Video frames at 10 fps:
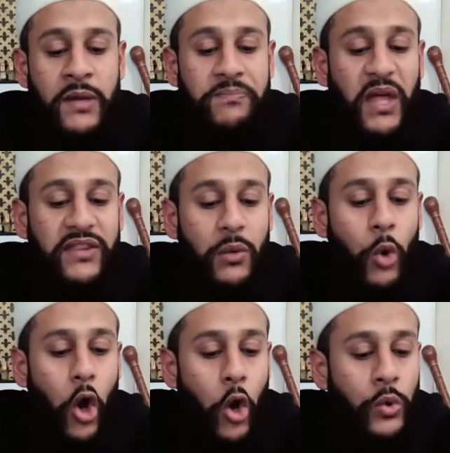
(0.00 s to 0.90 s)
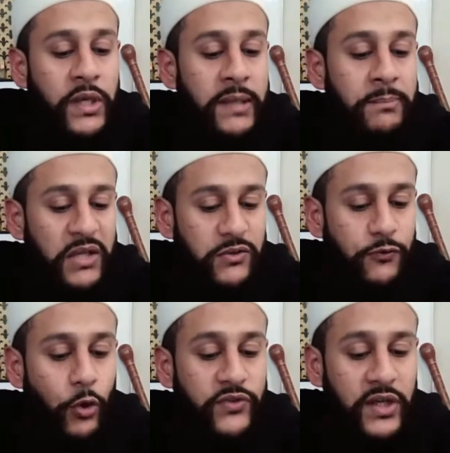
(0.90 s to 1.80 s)
that they were only
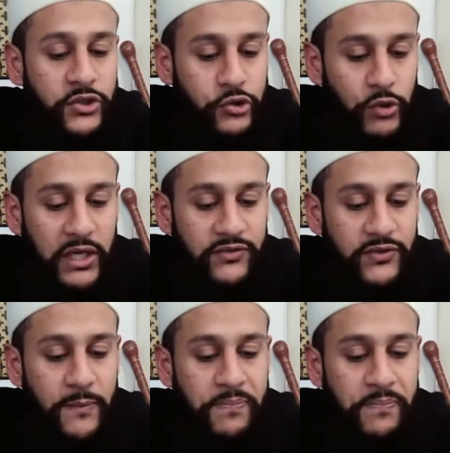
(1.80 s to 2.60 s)
metaphors and tricks.